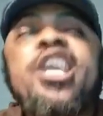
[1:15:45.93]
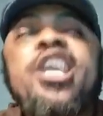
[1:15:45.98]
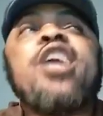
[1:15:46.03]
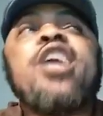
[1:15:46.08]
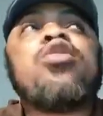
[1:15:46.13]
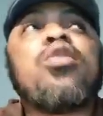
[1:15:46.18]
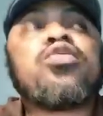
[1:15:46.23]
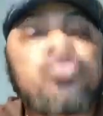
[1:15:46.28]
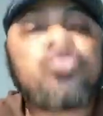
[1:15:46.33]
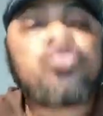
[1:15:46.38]
head
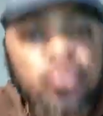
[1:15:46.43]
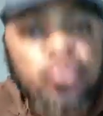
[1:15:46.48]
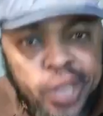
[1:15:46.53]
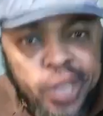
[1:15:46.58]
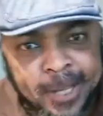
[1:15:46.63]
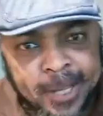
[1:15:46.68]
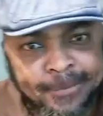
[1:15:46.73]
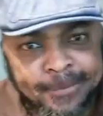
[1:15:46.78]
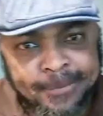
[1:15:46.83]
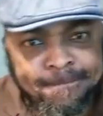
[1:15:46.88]
of soldier.
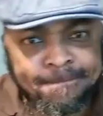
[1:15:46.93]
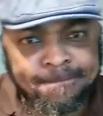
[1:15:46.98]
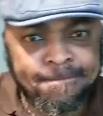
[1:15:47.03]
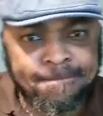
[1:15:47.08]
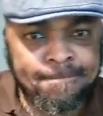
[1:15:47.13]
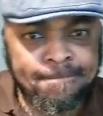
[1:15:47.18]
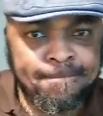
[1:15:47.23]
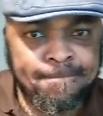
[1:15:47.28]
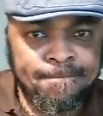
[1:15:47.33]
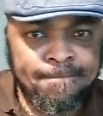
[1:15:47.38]

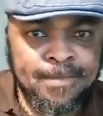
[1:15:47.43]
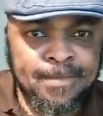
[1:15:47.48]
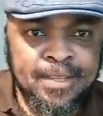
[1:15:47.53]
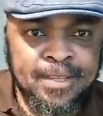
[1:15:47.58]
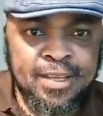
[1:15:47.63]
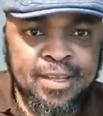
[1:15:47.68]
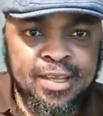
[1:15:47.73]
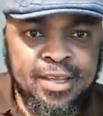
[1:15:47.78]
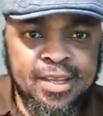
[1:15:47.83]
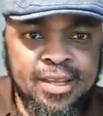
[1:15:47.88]

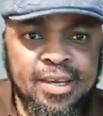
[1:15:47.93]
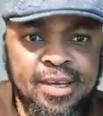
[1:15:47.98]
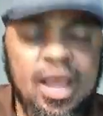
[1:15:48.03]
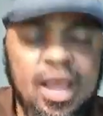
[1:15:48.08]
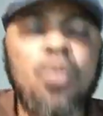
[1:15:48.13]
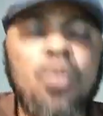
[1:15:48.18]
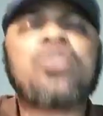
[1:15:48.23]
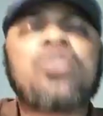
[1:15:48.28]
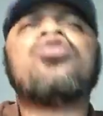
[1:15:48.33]
That was